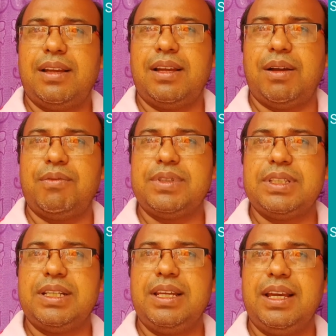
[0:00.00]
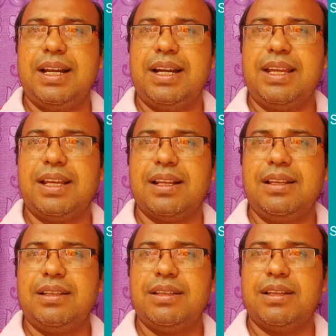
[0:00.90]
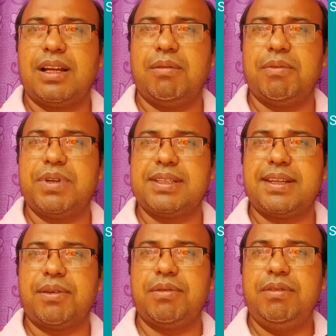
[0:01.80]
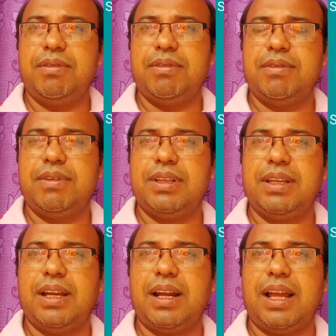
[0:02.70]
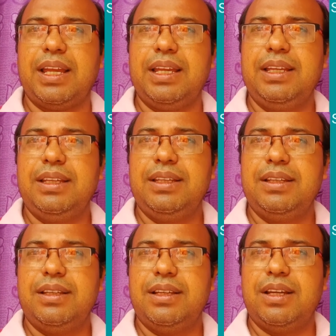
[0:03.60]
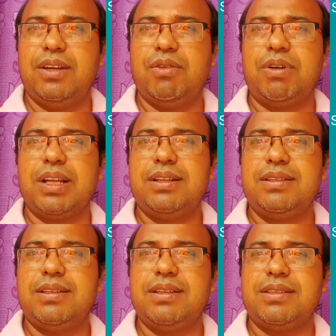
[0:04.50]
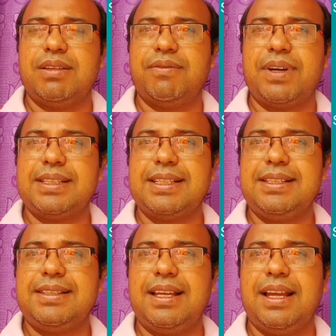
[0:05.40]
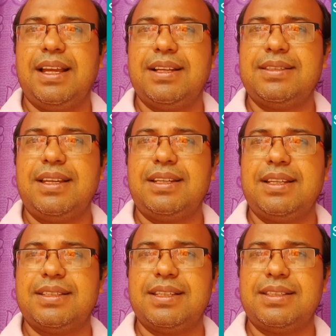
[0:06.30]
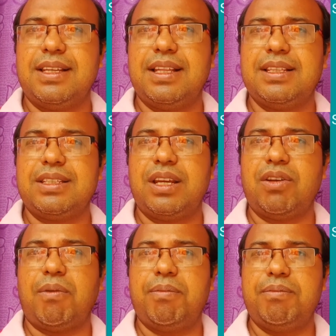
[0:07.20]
I was reading an article a couple of days ago. There I noted some phrases and sentences instead of